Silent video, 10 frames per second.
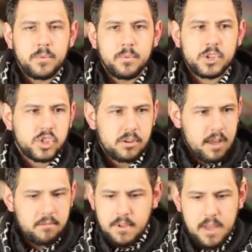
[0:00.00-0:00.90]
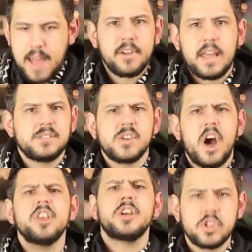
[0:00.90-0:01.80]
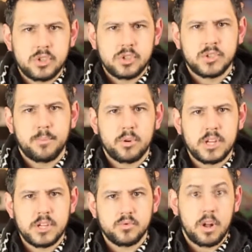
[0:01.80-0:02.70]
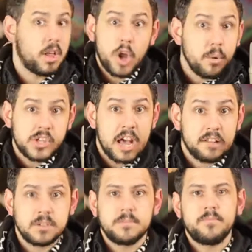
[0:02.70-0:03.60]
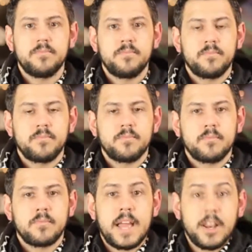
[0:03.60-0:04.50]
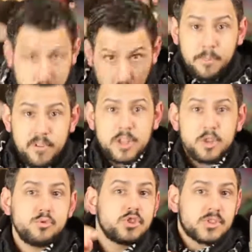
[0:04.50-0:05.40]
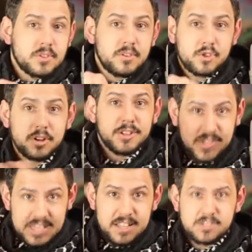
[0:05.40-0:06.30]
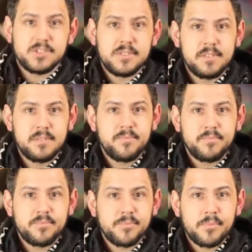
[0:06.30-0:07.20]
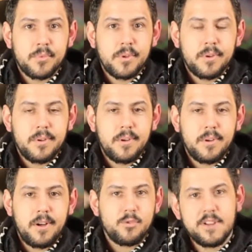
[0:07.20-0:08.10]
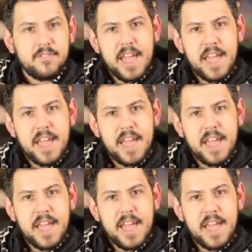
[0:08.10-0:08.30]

which advocates unconditional support to Israel and always has. And on top of it, you just took the seat of one of